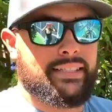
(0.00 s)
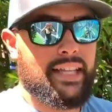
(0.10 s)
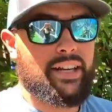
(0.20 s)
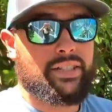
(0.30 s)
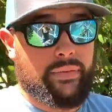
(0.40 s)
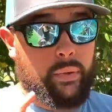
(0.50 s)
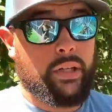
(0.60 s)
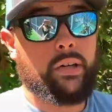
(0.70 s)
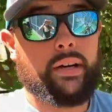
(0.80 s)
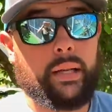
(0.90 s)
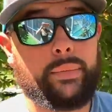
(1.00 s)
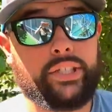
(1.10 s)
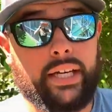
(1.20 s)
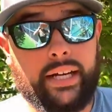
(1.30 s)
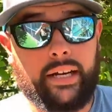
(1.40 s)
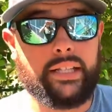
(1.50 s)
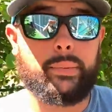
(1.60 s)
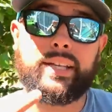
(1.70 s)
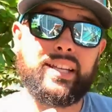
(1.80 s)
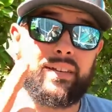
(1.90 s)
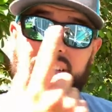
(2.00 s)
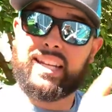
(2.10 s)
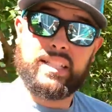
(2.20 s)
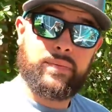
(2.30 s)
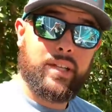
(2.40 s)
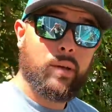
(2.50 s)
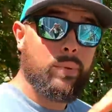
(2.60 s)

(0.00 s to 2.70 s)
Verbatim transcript: Slayers, if you want to go ahead and be shouted out at the beginning of the next video,